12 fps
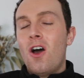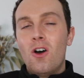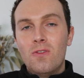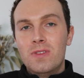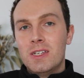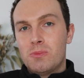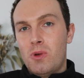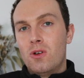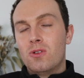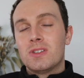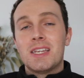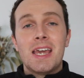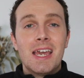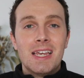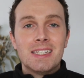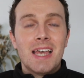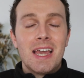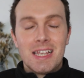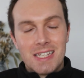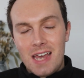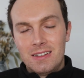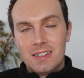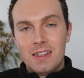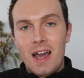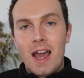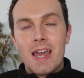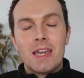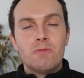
of this product is exactly that.